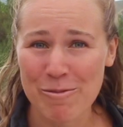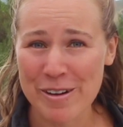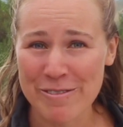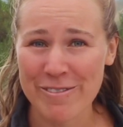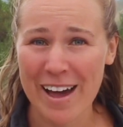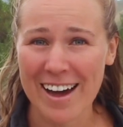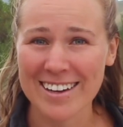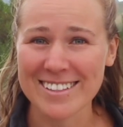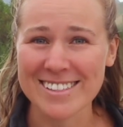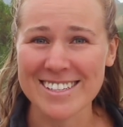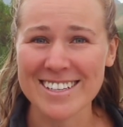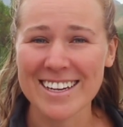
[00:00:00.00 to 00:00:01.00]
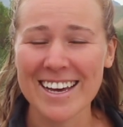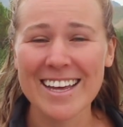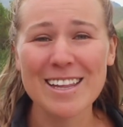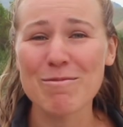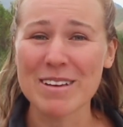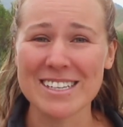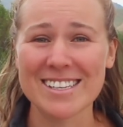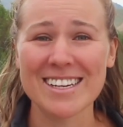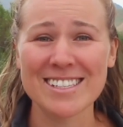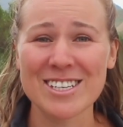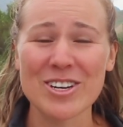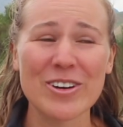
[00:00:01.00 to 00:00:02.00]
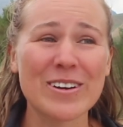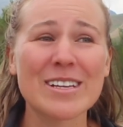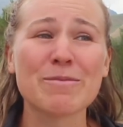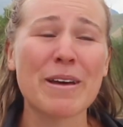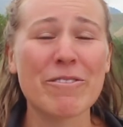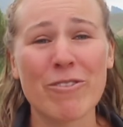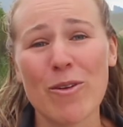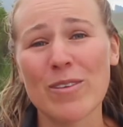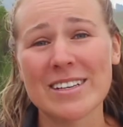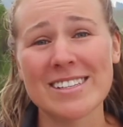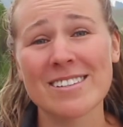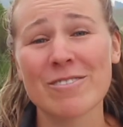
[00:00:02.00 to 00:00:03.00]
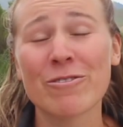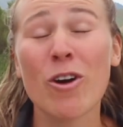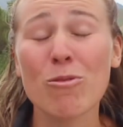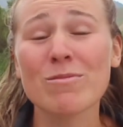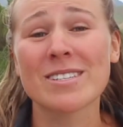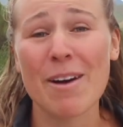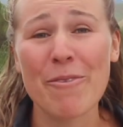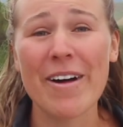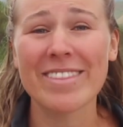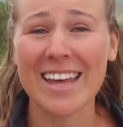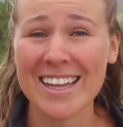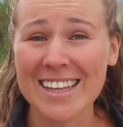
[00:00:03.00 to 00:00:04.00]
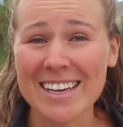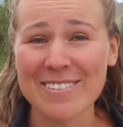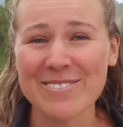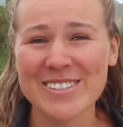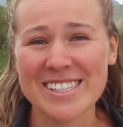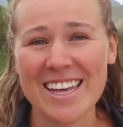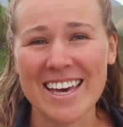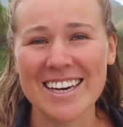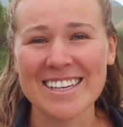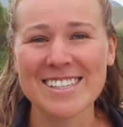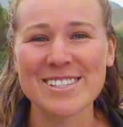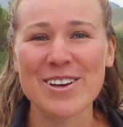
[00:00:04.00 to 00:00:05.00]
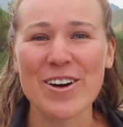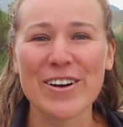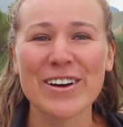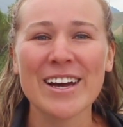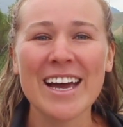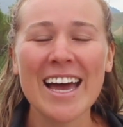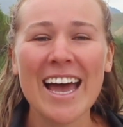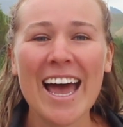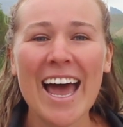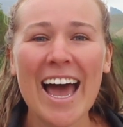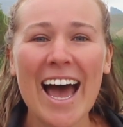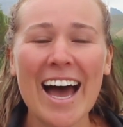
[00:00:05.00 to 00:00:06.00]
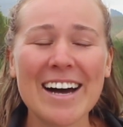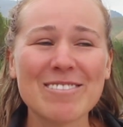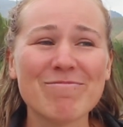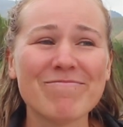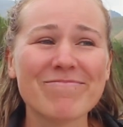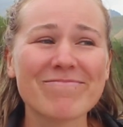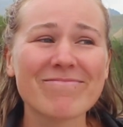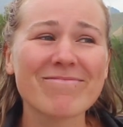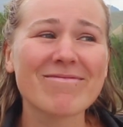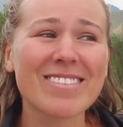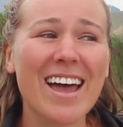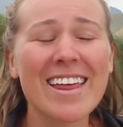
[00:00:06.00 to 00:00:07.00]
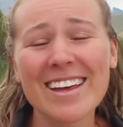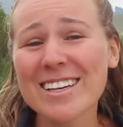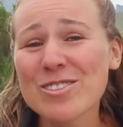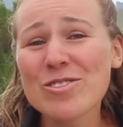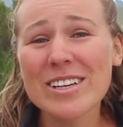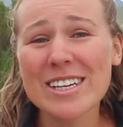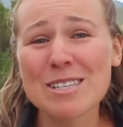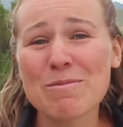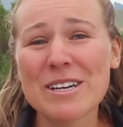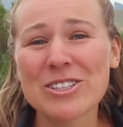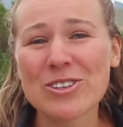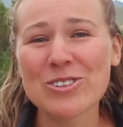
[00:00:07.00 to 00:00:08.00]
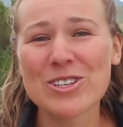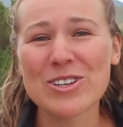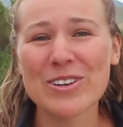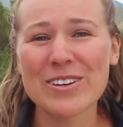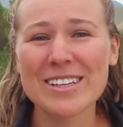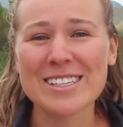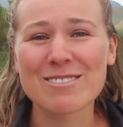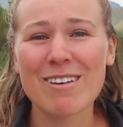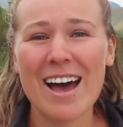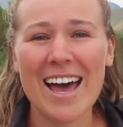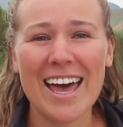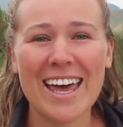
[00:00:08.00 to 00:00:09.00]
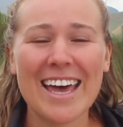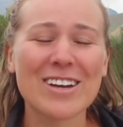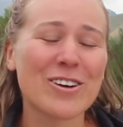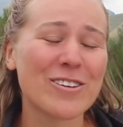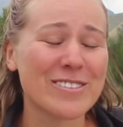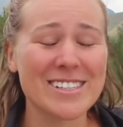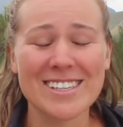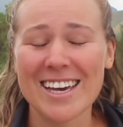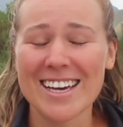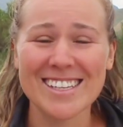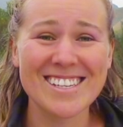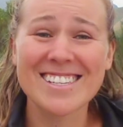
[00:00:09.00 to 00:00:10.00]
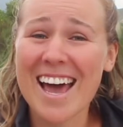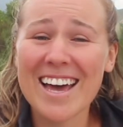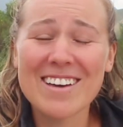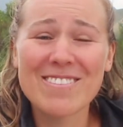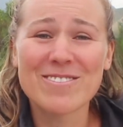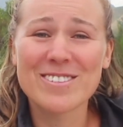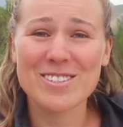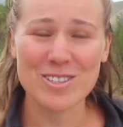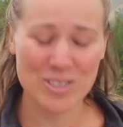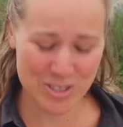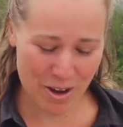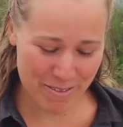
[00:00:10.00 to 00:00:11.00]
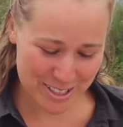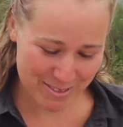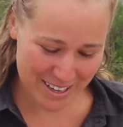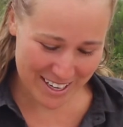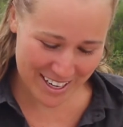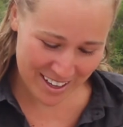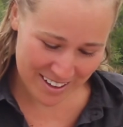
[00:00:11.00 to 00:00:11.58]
we've found the best things to do, it's been from someone that lives there. So I think it's really special to do it this way, and obviously it saves so much money.